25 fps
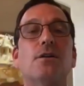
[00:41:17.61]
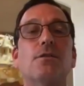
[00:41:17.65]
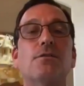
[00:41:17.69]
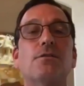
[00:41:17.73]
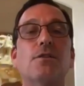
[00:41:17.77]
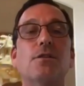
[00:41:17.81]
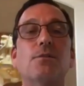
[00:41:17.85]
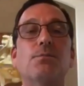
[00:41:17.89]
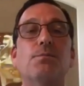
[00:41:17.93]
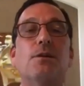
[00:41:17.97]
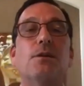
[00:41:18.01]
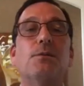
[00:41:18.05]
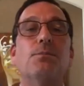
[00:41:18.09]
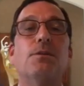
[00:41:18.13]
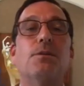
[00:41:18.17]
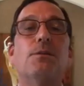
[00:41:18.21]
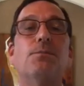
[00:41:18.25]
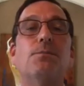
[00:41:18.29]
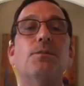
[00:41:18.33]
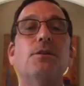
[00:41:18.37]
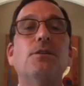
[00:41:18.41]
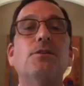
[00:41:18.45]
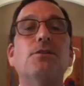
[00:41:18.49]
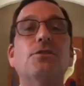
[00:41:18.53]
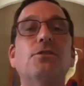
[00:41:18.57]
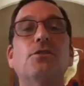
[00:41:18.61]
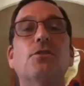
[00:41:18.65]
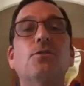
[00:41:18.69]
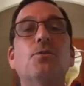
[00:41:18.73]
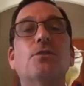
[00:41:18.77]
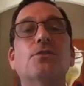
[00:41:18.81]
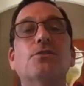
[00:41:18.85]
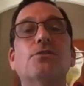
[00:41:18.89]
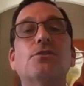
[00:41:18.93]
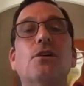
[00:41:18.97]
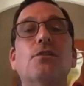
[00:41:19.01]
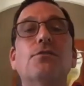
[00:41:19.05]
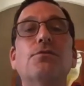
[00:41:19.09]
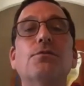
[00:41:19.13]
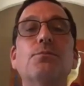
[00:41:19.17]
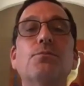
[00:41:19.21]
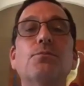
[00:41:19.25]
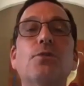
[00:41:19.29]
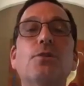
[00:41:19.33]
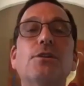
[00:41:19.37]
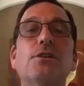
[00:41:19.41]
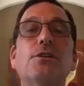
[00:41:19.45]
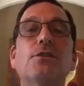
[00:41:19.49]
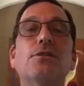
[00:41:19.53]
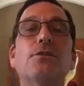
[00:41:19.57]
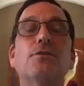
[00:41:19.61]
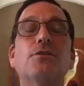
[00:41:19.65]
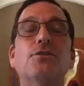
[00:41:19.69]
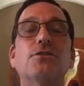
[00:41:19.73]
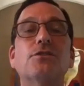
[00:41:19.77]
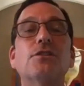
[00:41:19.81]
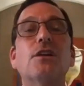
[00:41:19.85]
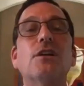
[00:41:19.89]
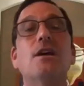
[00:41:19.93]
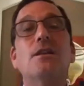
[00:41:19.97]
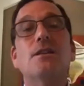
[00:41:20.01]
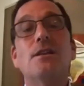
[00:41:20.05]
for the PPP? Do you know we're self-employed individuals?